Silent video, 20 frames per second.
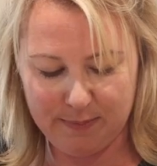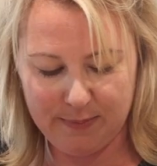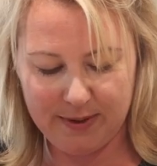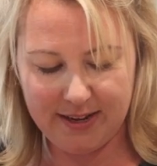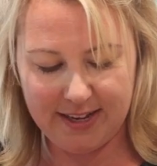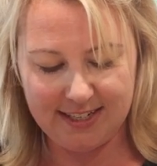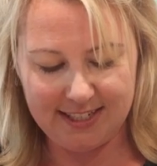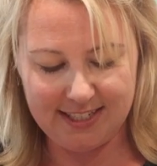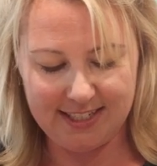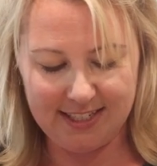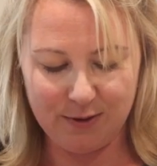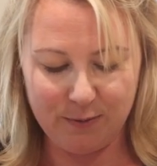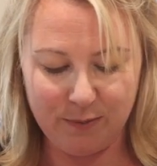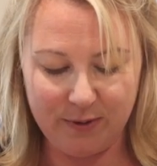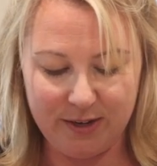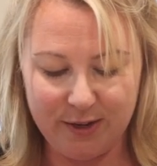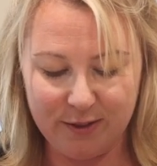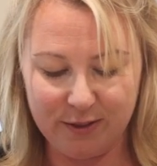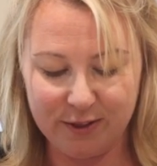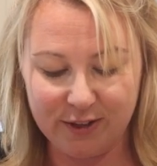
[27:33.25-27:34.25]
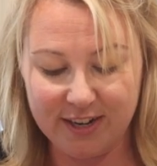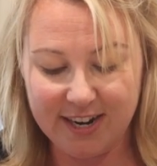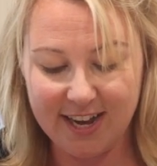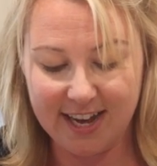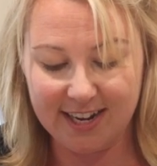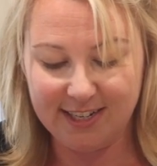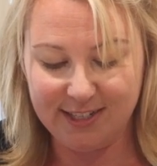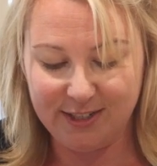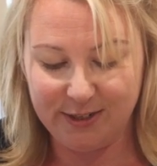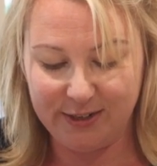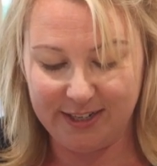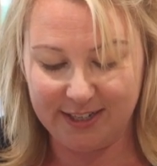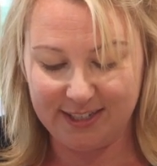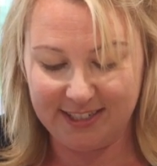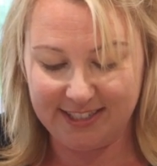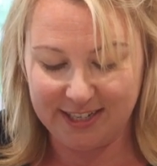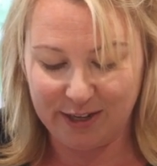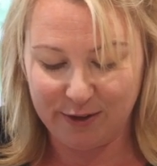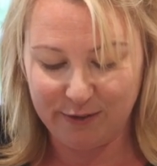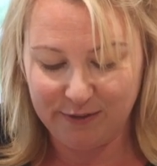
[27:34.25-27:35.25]
but when you learn how to do it
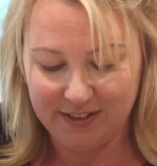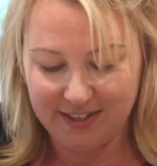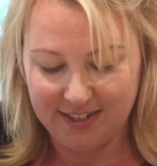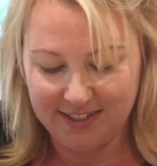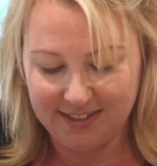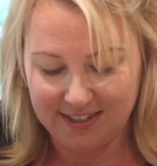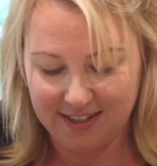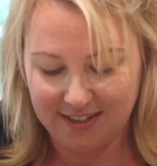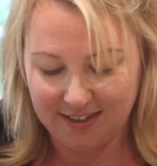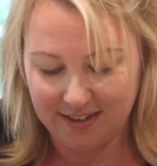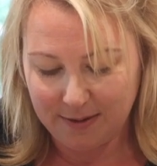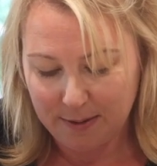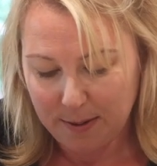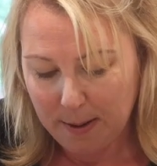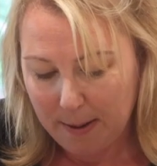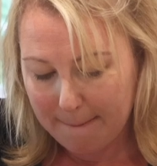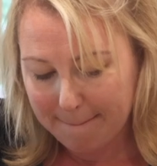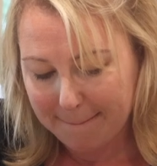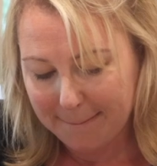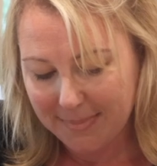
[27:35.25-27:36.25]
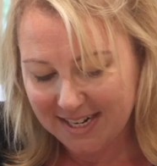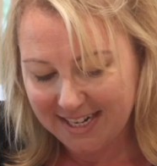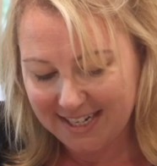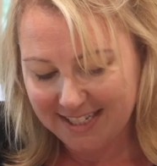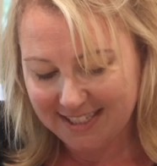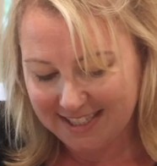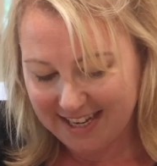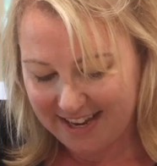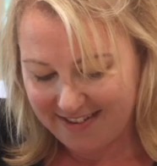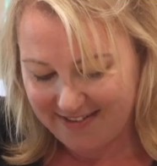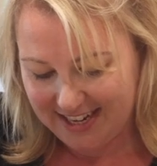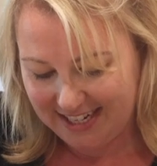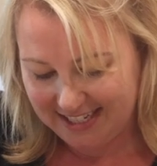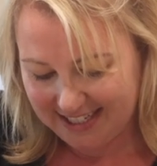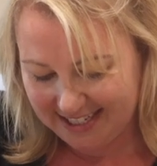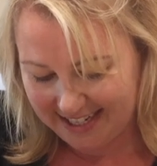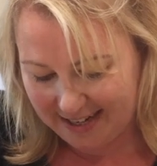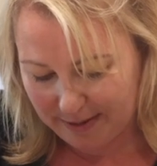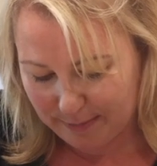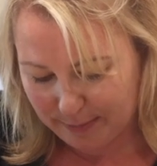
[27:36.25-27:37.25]
yourself, it is a money-saving
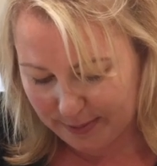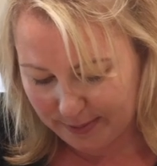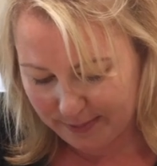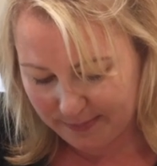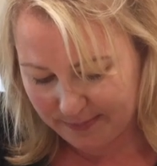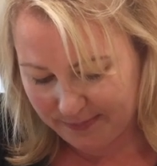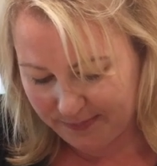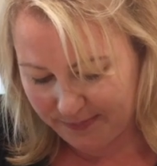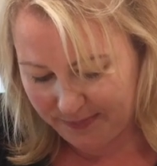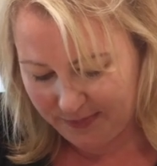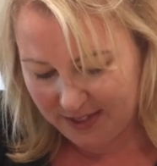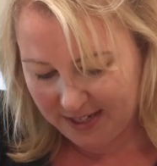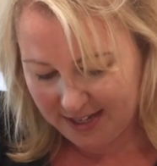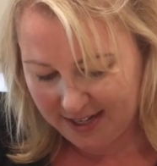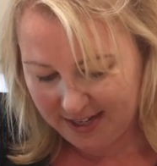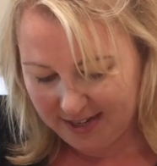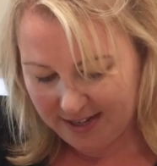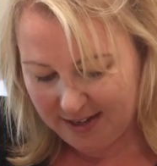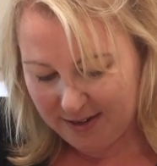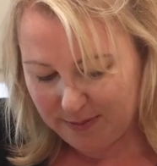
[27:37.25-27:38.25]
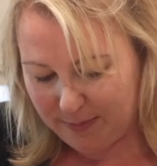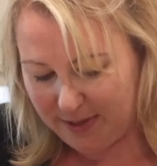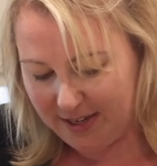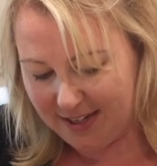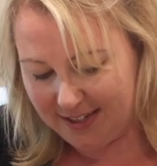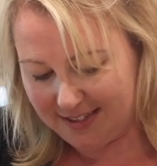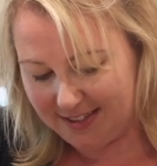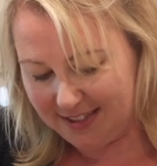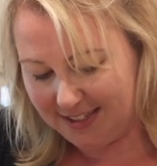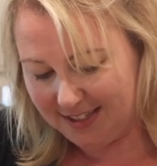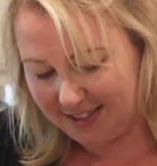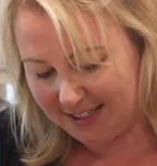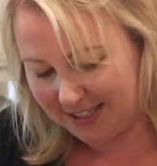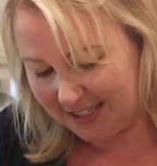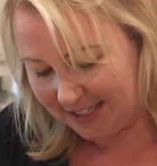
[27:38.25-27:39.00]
tip, because this